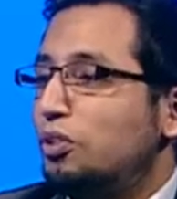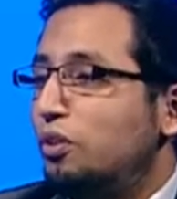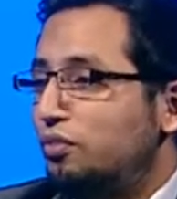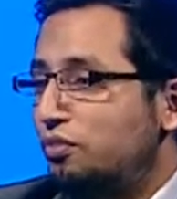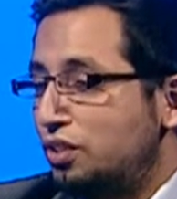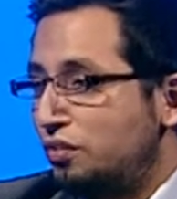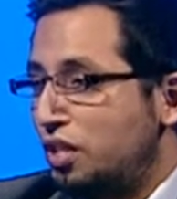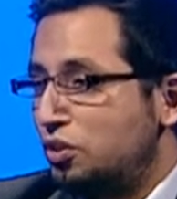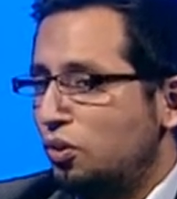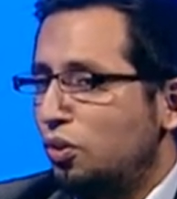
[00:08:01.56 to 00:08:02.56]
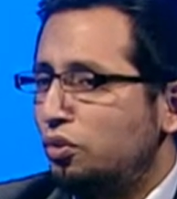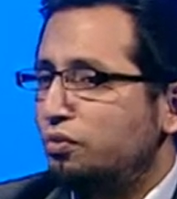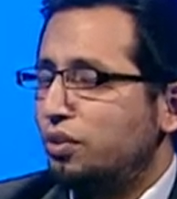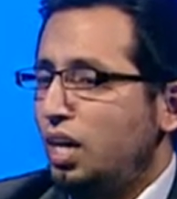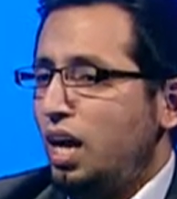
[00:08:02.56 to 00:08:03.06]
of reservation, a lot
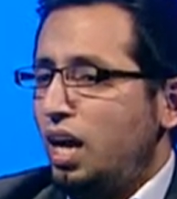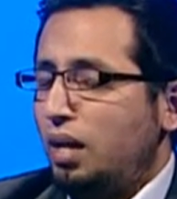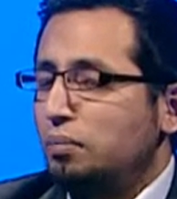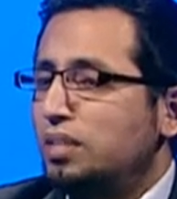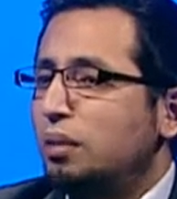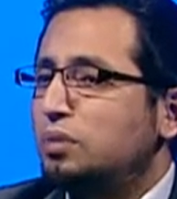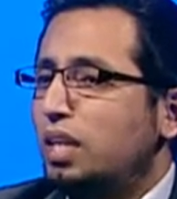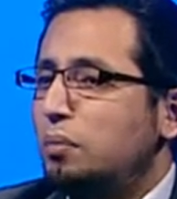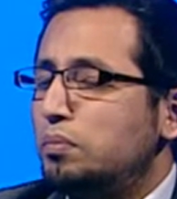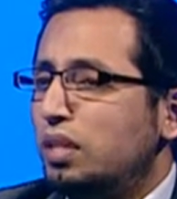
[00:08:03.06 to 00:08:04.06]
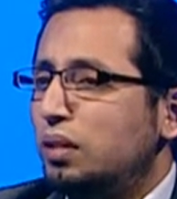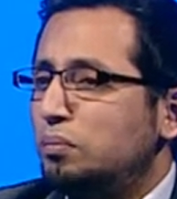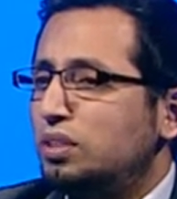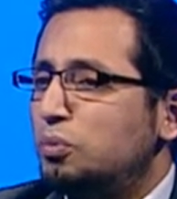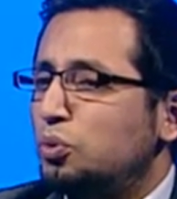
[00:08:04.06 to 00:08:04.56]
of
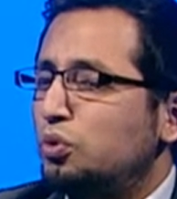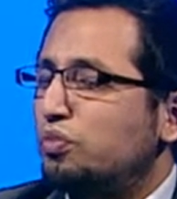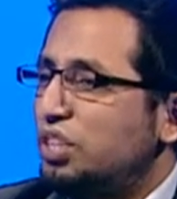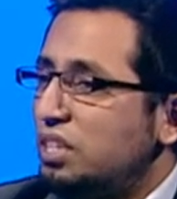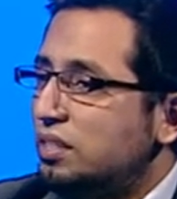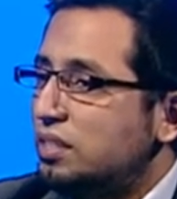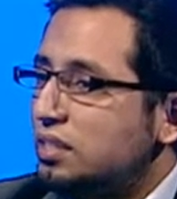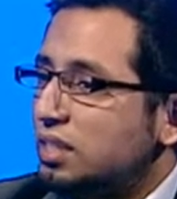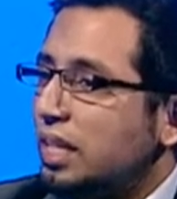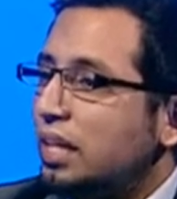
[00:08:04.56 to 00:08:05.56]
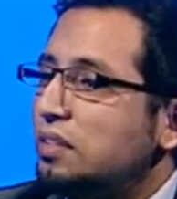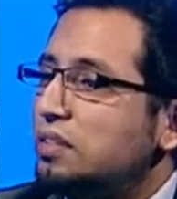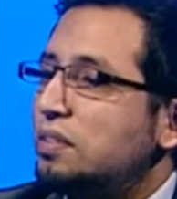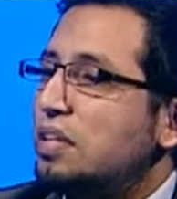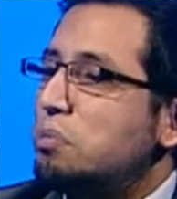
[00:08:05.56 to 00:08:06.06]
some sort of grievances
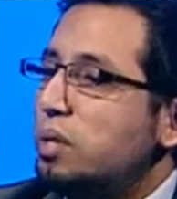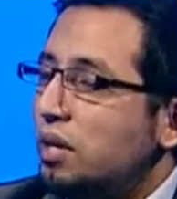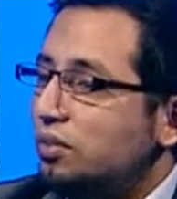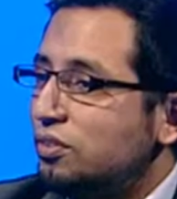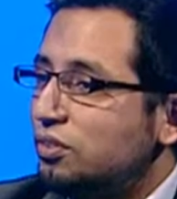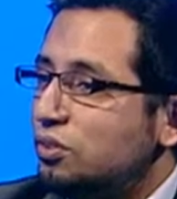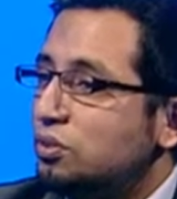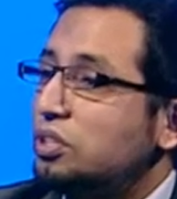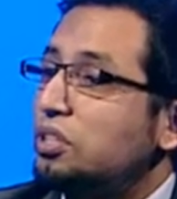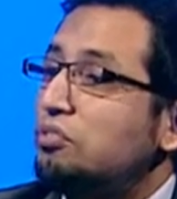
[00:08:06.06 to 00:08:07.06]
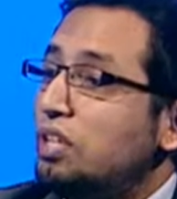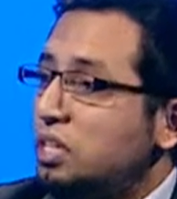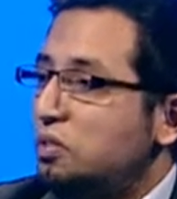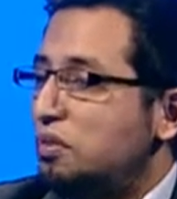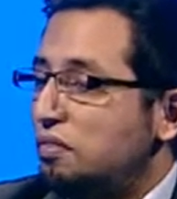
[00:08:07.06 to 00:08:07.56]
against their parents not
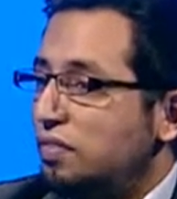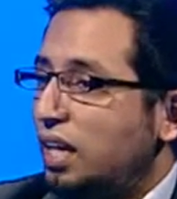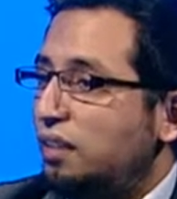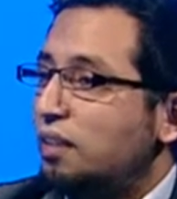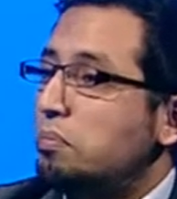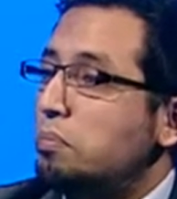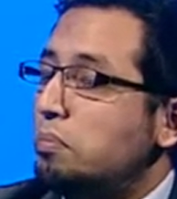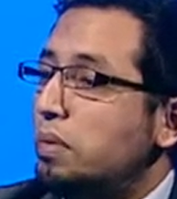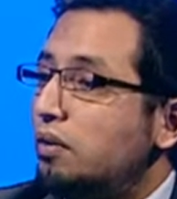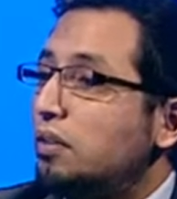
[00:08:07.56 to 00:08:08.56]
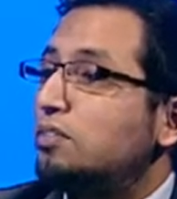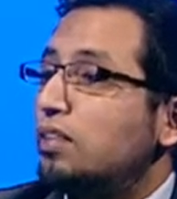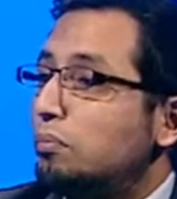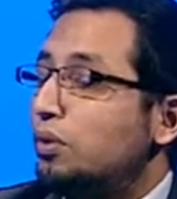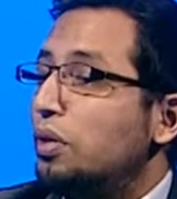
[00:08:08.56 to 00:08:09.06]
agreeing to the fact that they're marrying
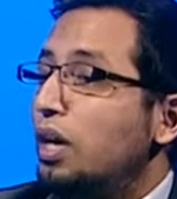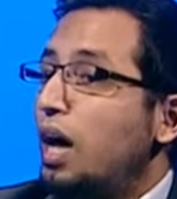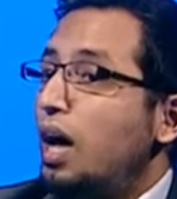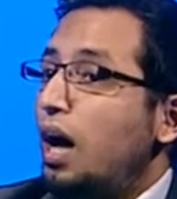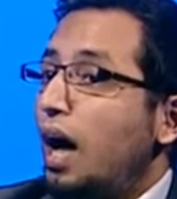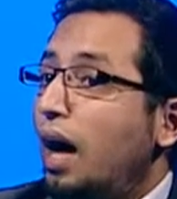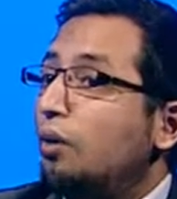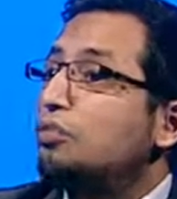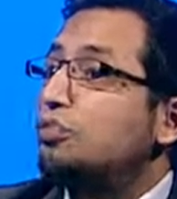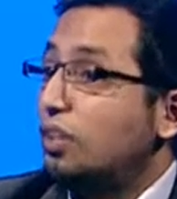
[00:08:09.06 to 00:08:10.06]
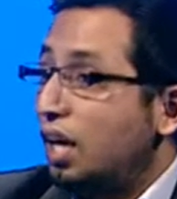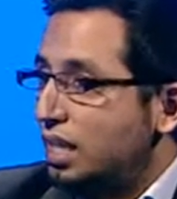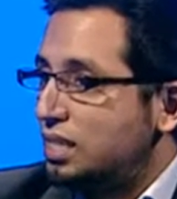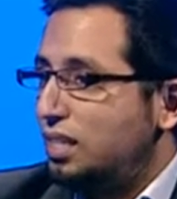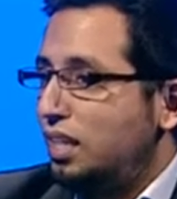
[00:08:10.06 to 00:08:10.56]
someone
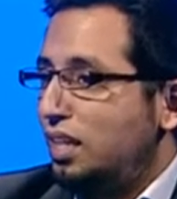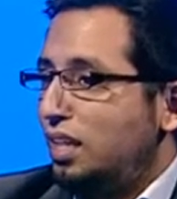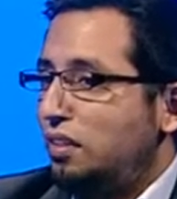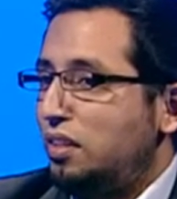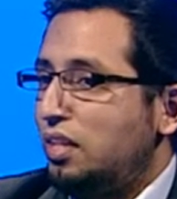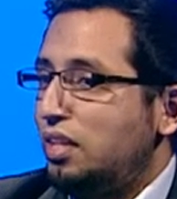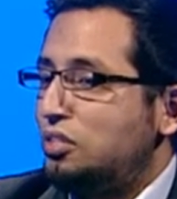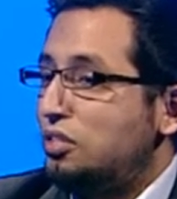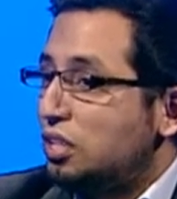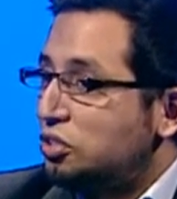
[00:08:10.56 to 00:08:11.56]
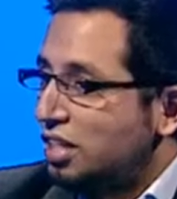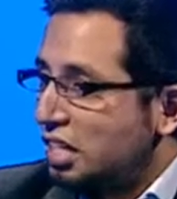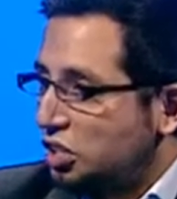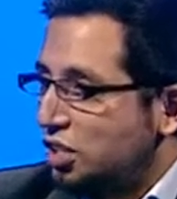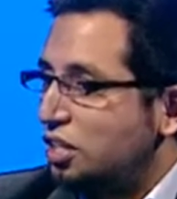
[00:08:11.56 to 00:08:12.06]
outside their
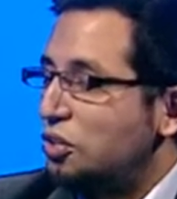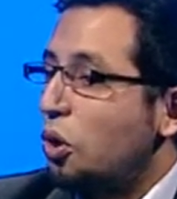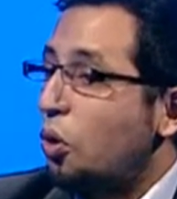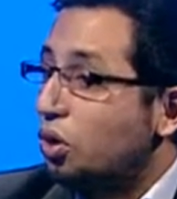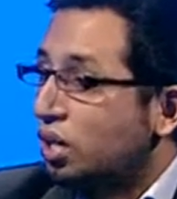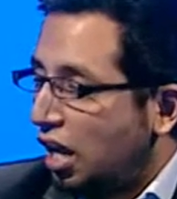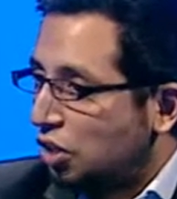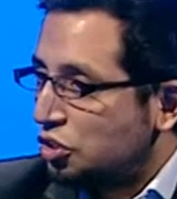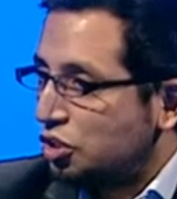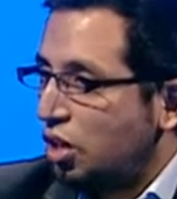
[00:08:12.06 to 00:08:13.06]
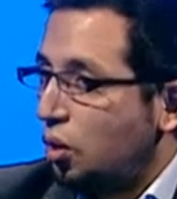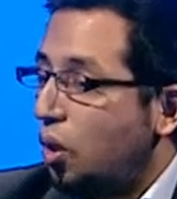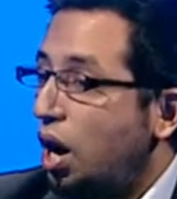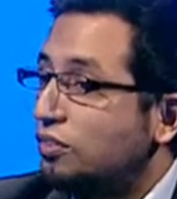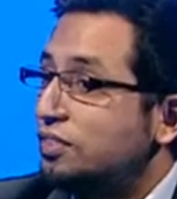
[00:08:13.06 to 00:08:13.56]
tradition own, or culture
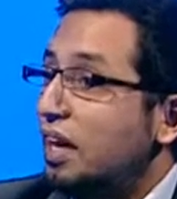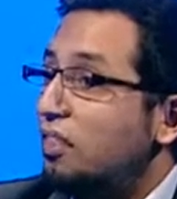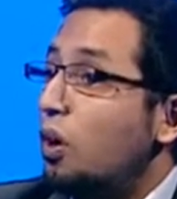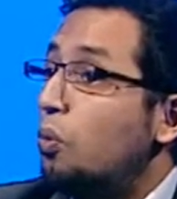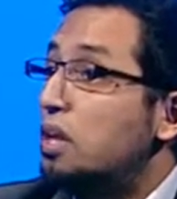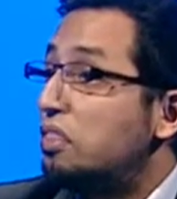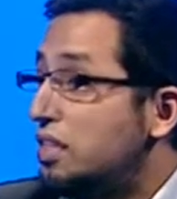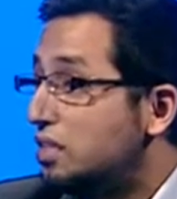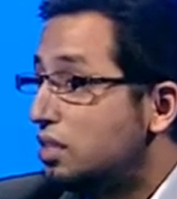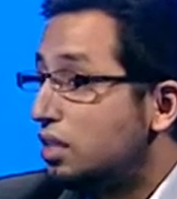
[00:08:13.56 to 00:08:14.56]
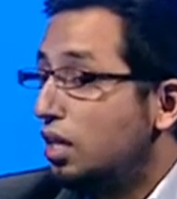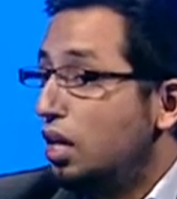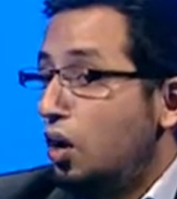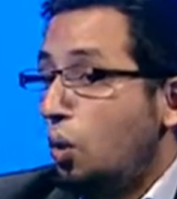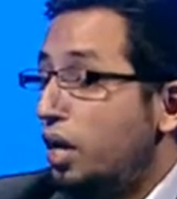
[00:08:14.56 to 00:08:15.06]
or outside their own ethnicity,
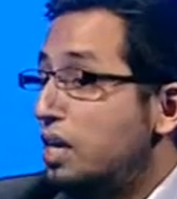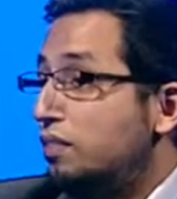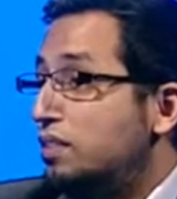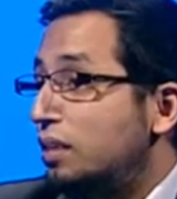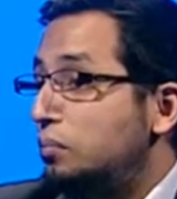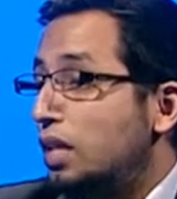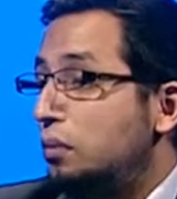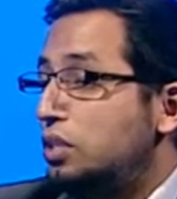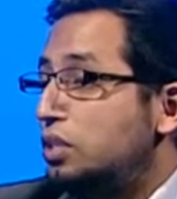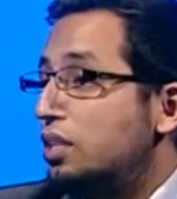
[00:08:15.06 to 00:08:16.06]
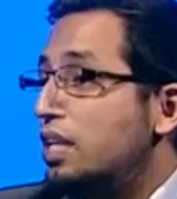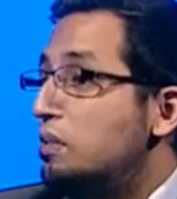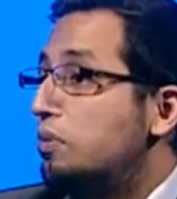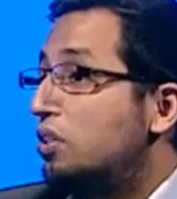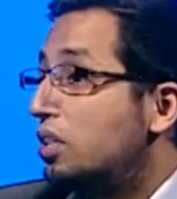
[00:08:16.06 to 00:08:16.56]
or even sometimes just the
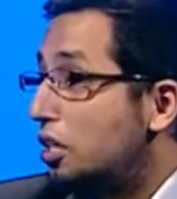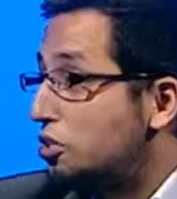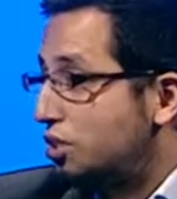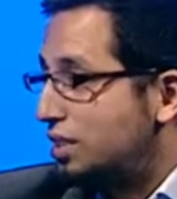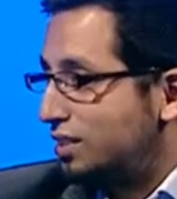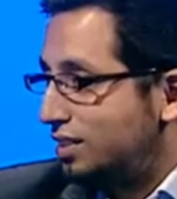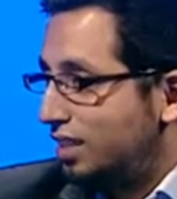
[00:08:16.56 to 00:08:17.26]
neighboring countries.